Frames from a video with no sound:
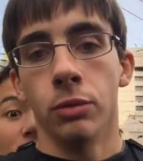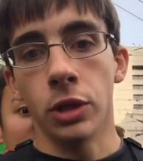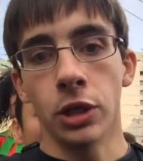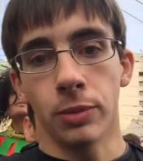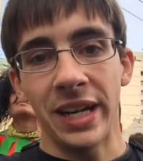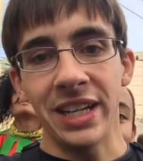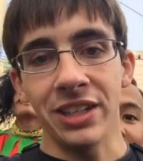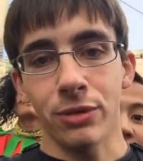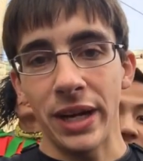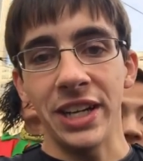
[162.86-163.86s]
we're
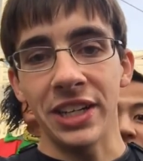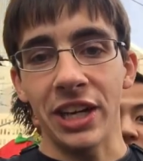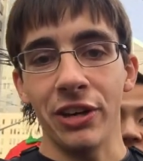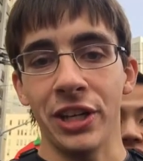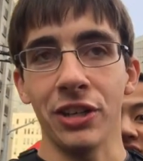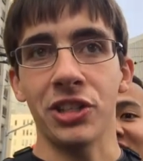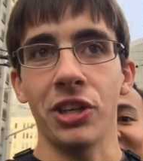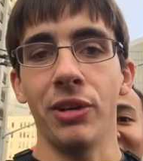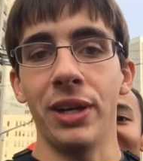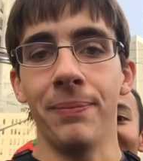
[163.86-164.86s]
ready to go here.
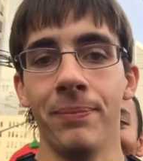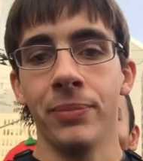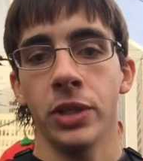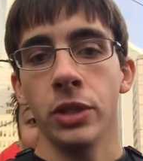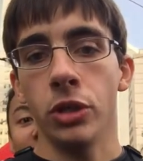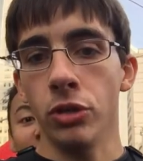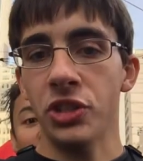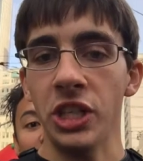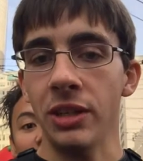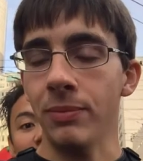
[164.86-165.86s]
So you'll see